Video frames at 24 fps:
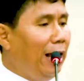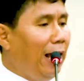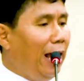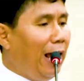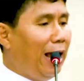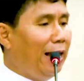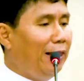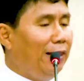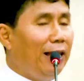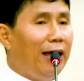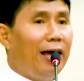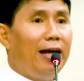
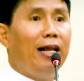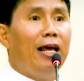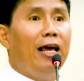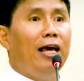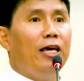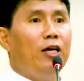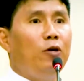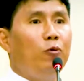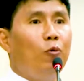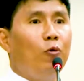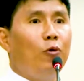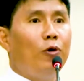And then
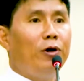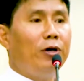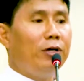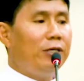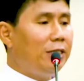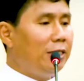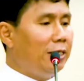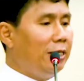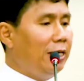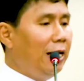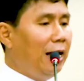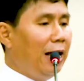he wears
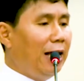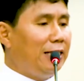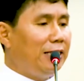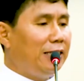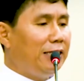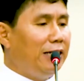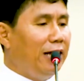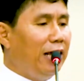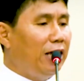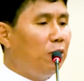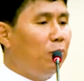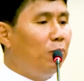a
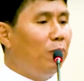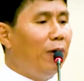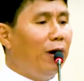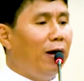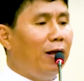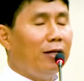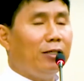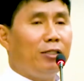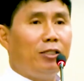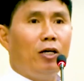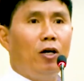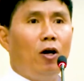snake
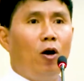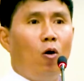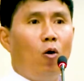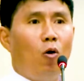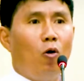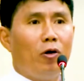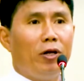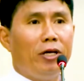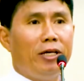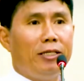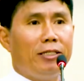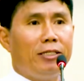belt
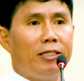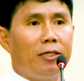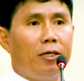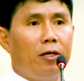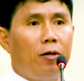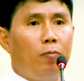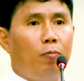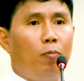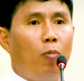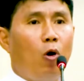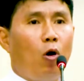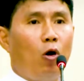on his
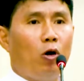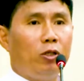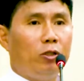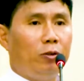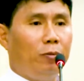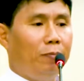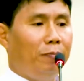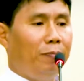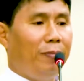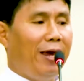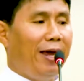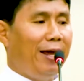
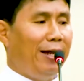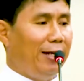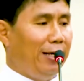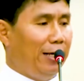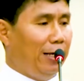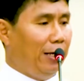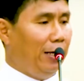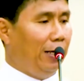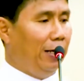pot belly,